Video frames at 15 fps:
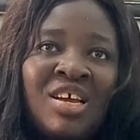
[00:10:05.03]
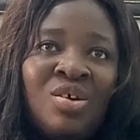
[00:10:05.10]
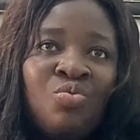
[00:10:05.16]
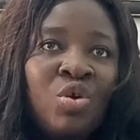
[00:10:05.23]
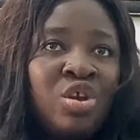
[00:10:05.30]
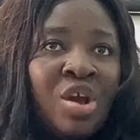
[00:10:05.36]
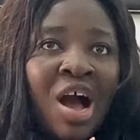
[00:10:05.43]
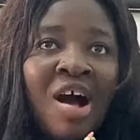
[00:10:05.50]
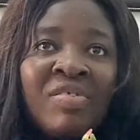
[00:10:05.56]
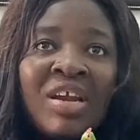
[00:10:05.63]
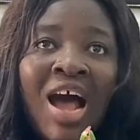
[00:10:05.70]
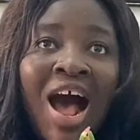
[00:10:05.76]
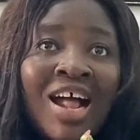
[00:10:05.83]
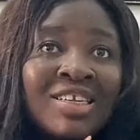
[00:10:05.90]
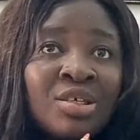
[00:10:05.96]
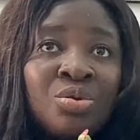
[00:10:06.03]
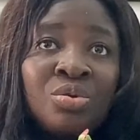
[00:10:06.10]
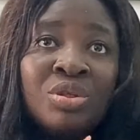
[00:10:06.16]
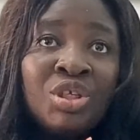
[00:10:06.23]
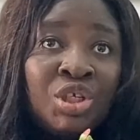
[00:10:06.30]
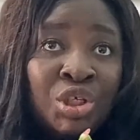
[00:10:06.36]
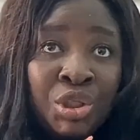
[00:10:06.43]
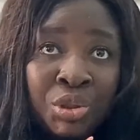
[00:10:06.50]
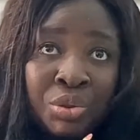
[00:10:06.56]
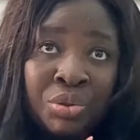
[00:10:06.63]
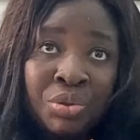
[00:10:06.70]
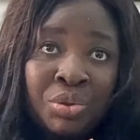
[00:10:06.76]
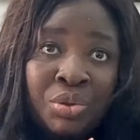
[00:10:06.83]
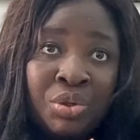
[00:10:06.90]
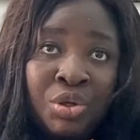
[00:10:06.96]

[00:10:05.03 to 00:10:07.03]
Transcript: when you have an heart condition,